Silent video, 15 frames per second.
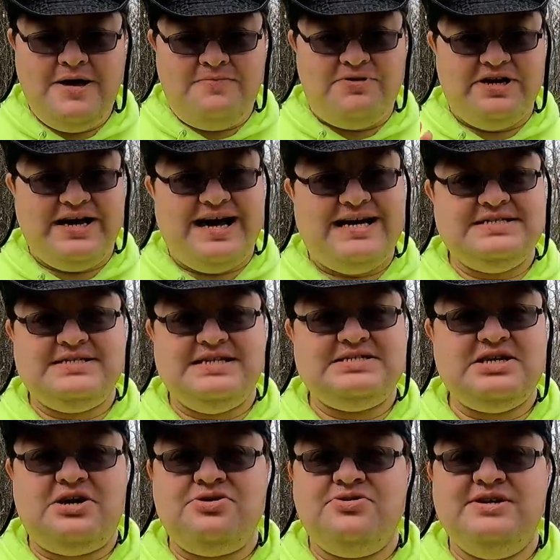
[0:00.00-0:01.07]
But guys,
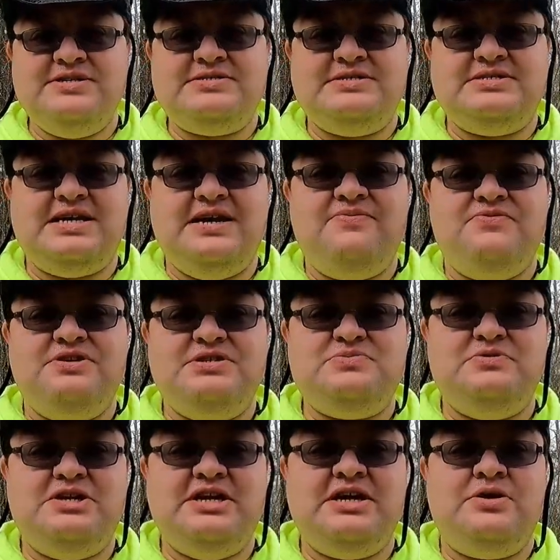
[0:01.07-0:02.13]
that's all there is to say for this
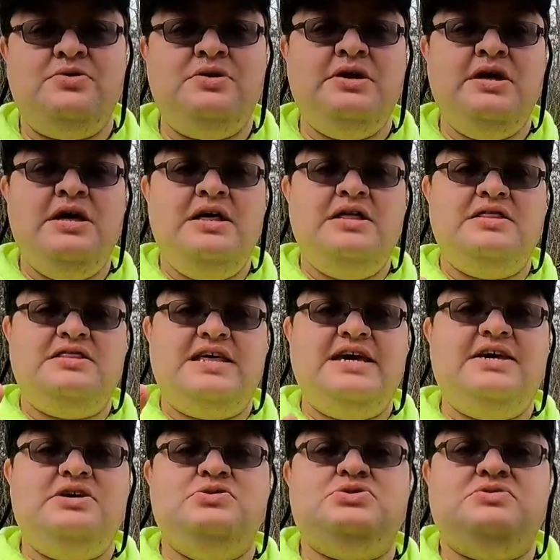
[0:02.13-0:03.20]
video.
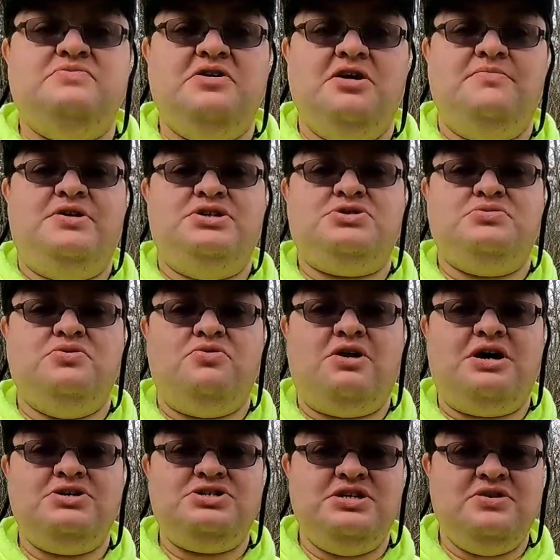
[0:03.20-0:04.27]
Thank you so very much for
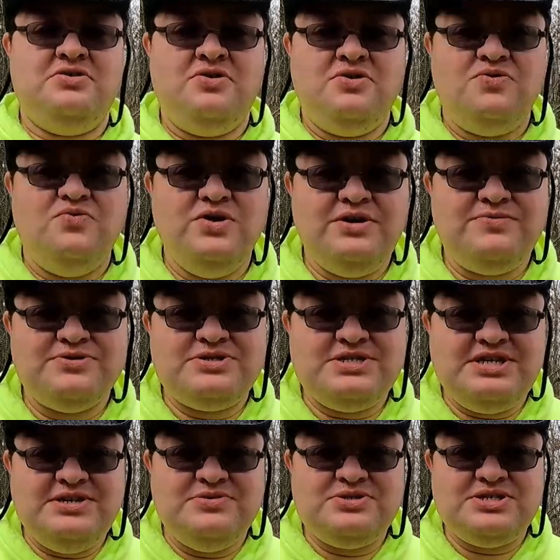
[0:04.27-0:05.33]
watching. We will
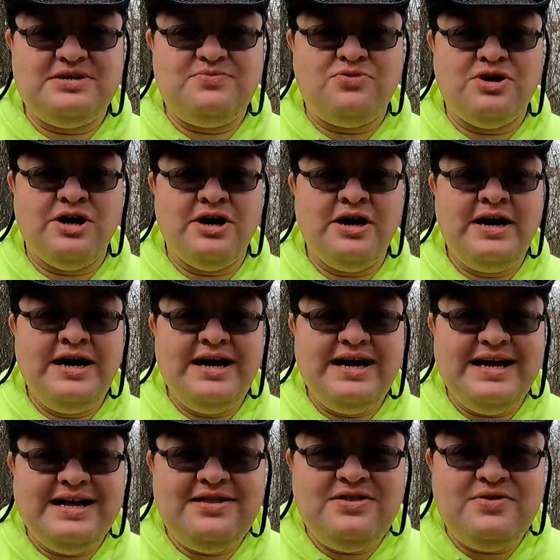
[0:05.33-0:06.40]
see you somewhere
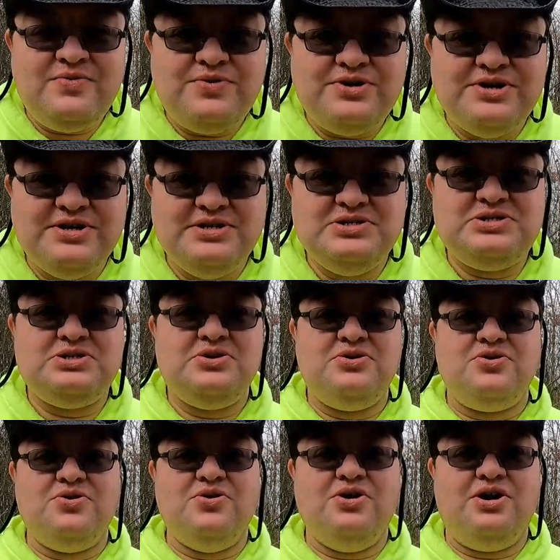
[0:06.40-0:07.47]
in the woods
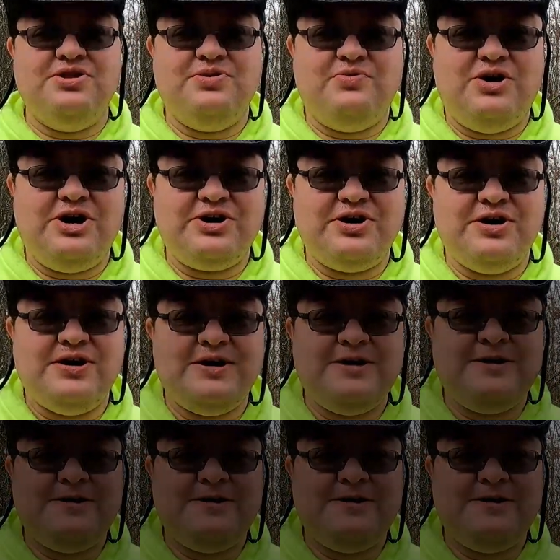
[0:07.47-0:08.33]
or on the water.